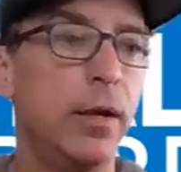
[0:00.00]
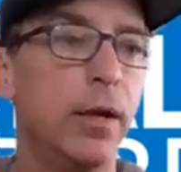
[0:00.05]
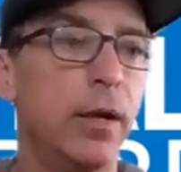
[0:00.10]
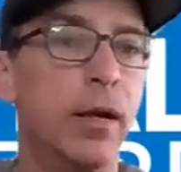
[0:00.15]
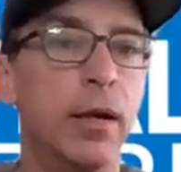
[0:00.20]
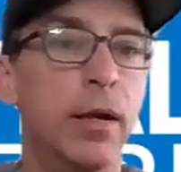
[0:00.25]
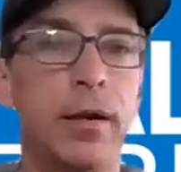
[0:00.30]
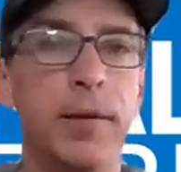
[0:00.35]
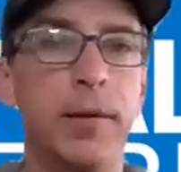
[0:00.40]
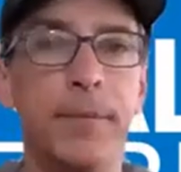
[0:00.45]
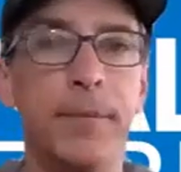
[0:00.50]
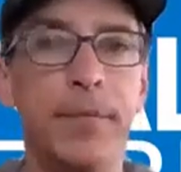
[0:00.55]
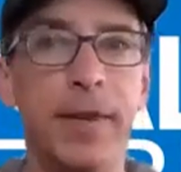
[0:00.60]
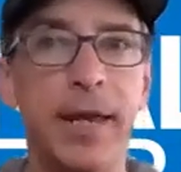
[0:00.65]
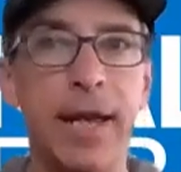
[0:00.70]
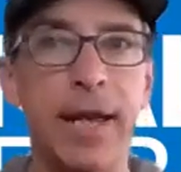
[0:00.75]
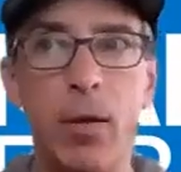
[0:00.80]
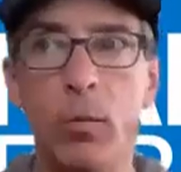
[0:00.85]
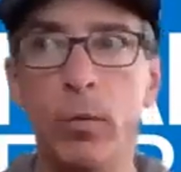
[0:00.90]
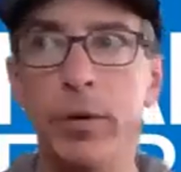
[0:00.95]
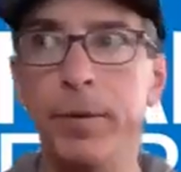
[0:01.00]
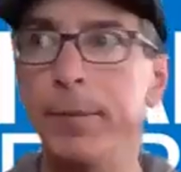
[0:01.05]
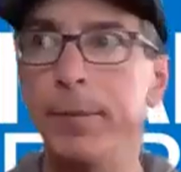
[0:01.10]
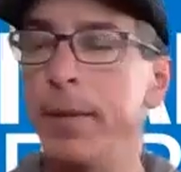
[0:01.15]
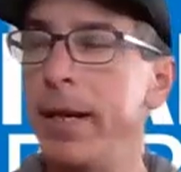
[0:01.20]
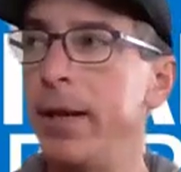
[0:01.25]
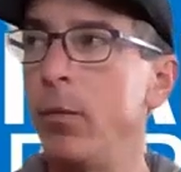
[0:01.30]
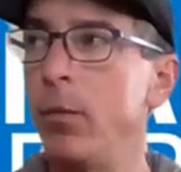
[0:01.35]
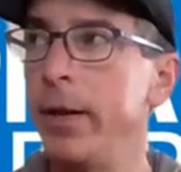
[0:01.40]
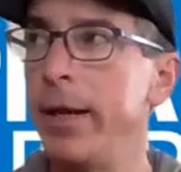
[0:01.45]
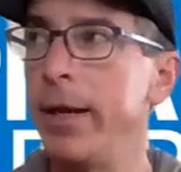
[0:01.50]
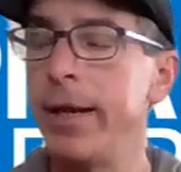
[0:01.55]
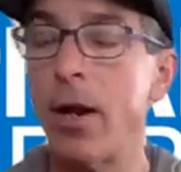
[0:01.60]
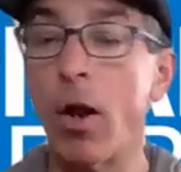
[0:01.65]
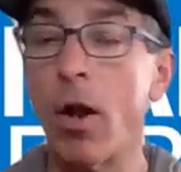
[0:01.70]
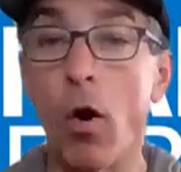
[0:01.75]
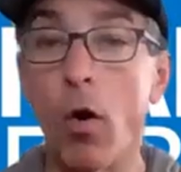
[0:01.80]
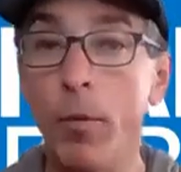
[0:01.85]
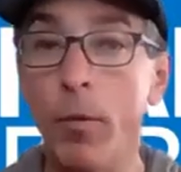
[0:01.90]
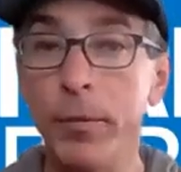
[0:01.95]
That one, man, we had
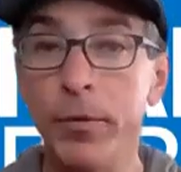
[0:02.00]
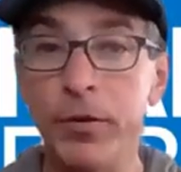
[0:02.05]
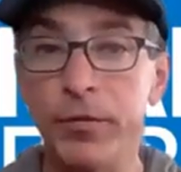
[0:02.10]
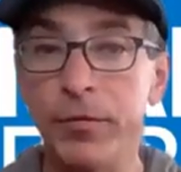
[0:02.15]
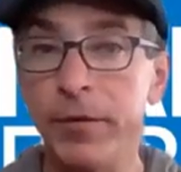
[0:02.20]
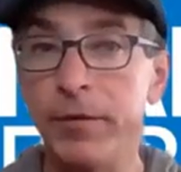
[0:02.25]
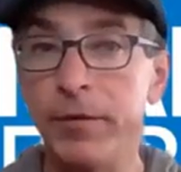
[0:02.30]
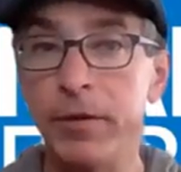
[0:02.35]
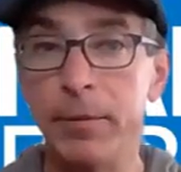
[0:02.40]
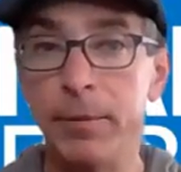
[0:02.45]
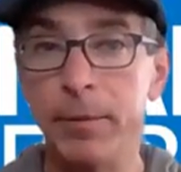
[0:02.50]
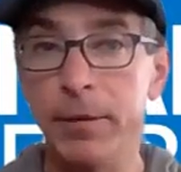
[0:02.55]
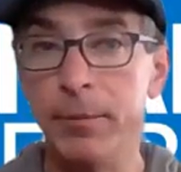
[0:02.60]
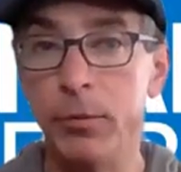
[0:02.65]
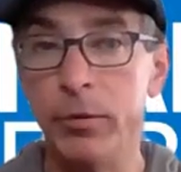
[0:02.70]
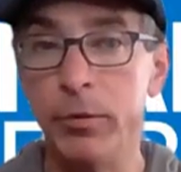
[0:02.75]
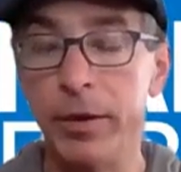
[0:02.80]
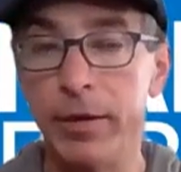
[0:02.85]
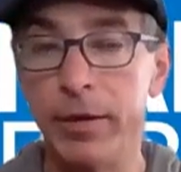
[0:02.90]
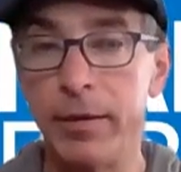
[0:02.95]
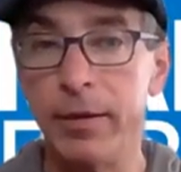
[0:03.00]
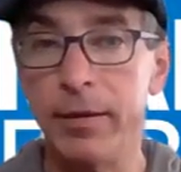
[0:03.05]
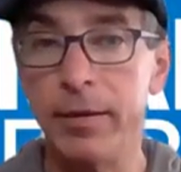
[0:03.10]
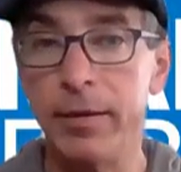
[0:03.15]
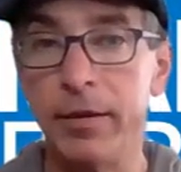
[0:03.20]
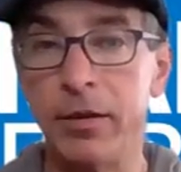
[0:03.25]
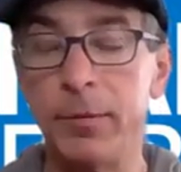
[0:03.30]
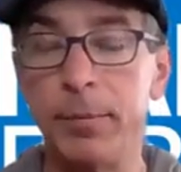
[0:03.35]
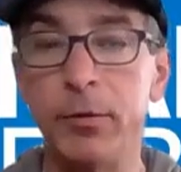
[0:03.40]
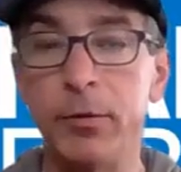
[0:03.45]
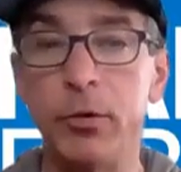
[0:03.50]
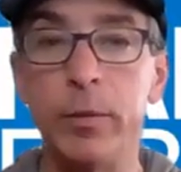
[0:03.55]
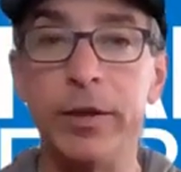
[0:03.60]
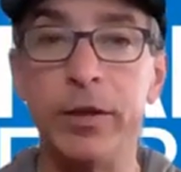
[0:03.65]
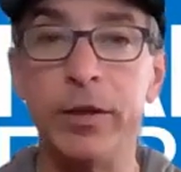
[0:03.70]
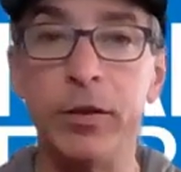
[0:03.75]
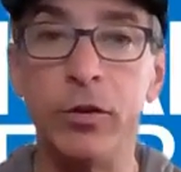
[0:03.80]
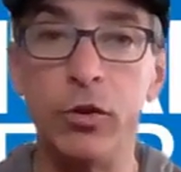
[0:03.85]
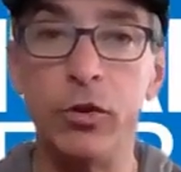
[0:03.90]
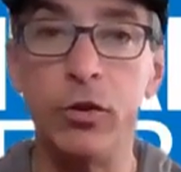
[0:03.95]
almost 50 people in attendance between
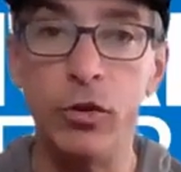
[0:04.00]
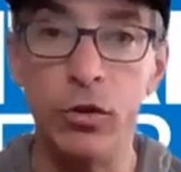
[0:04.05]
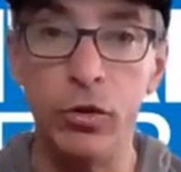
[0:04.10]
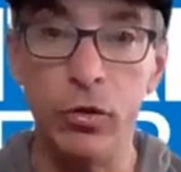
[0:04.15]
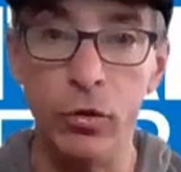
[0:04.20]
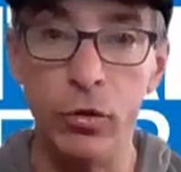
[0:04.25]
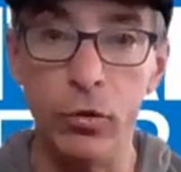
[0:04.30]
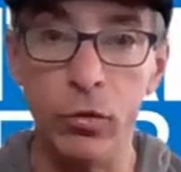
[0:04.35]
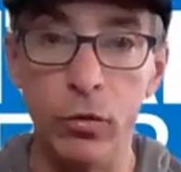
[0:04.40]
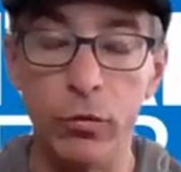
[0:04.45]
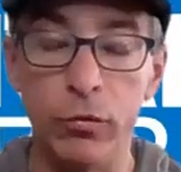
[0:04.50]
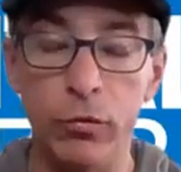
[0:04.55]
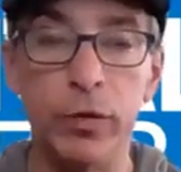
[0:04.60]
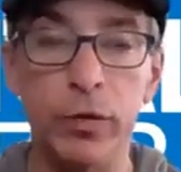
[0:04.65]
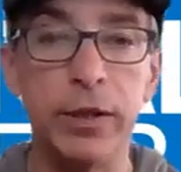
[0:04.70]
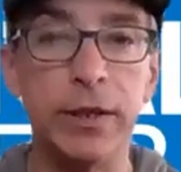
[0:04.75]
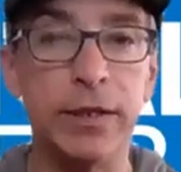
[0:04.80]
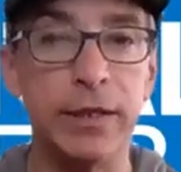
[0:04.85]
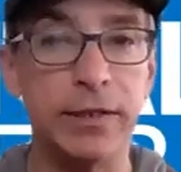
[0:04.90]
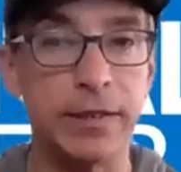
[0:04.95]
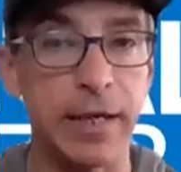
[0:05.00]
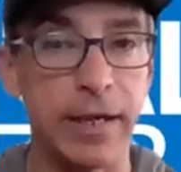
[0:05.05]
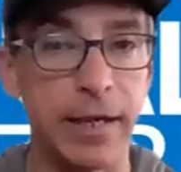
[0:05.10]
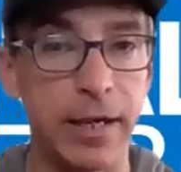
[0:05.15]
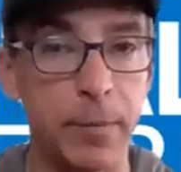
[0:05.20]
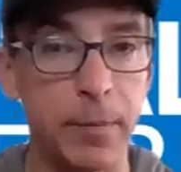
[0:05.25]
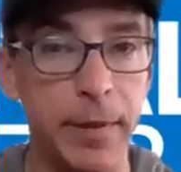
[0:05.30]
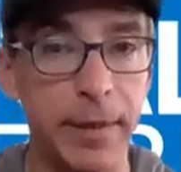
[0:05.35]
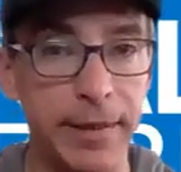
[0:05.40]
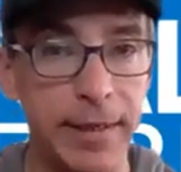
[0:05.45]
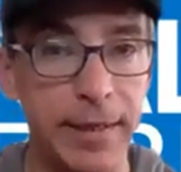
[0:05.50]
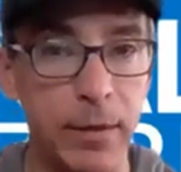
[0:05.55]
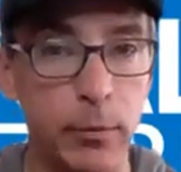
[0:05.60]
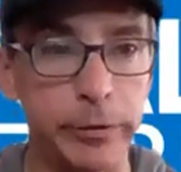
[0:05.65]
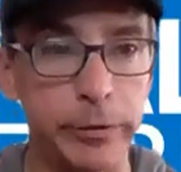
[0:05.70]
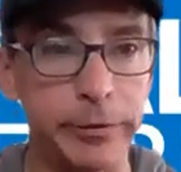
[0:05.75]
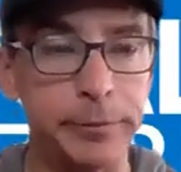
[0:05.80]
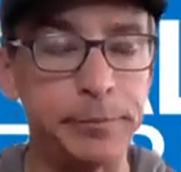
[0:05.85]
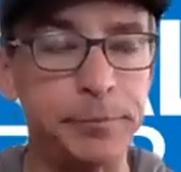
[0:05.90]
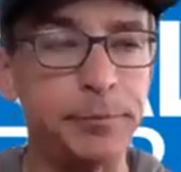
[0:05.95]
the two. Really excited about that
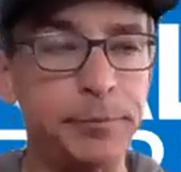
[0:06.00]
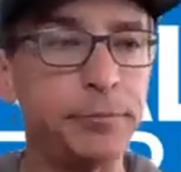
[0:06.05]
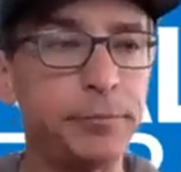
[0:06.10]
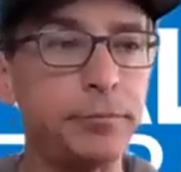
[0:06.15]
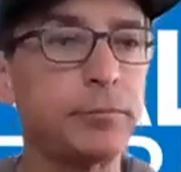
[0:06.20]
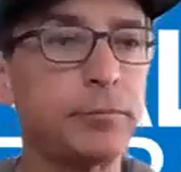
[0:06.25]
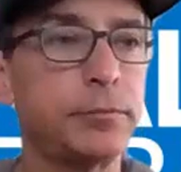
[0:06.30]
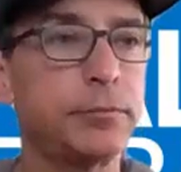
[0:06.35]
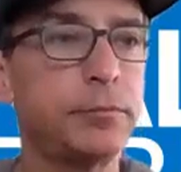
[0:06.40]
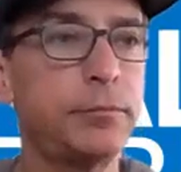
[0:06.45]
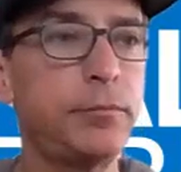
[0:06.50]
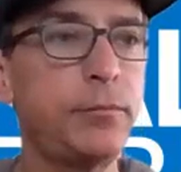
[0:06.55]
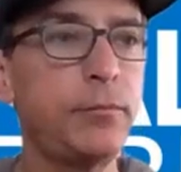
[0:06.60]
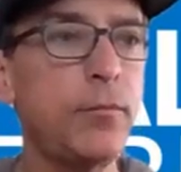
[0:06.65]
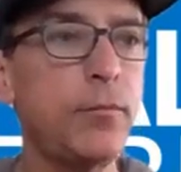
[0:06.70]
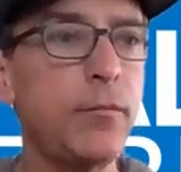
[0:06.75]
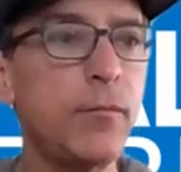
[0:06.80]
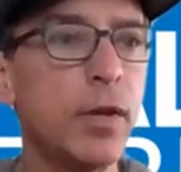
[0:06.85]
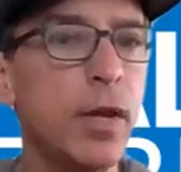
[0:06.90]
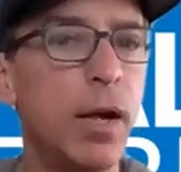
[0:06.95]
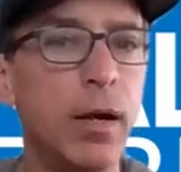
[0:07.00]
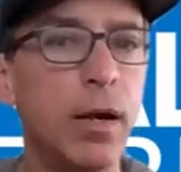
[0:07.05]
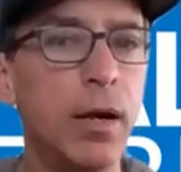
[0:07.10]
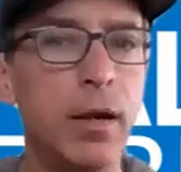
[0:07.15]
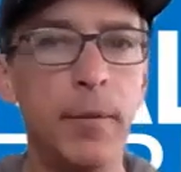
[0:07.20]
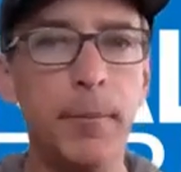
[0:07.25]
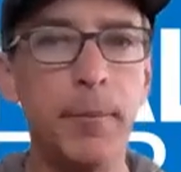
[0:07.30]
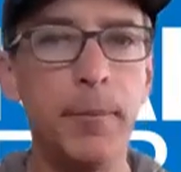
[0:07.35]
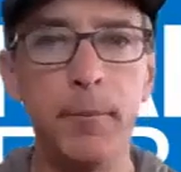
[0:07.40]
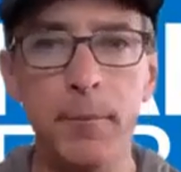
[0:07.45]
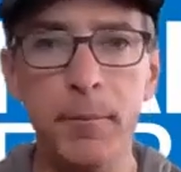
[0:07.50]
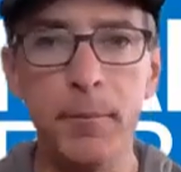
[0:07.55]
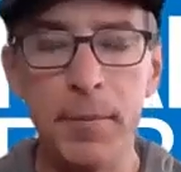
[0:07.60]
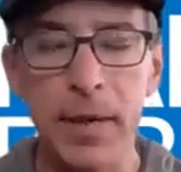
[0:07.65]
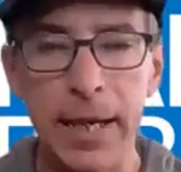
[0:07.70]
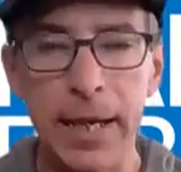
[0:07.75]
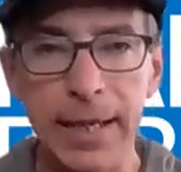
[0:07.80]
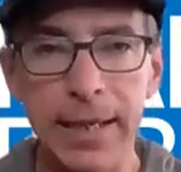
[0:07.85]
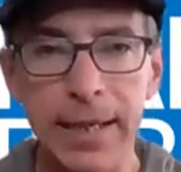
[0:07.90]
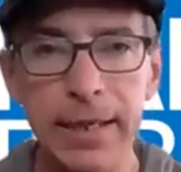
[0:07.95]
one. And
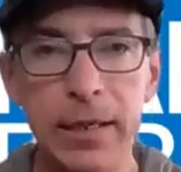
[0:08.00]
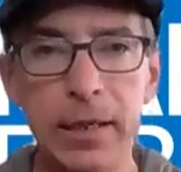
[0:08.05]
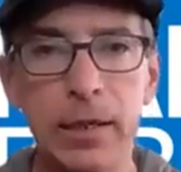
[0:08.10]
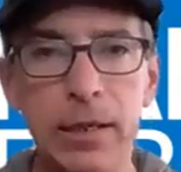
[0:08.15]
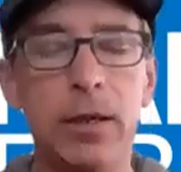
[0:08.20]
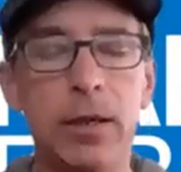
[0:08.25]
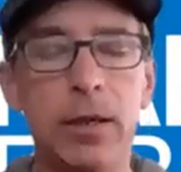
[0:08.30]
then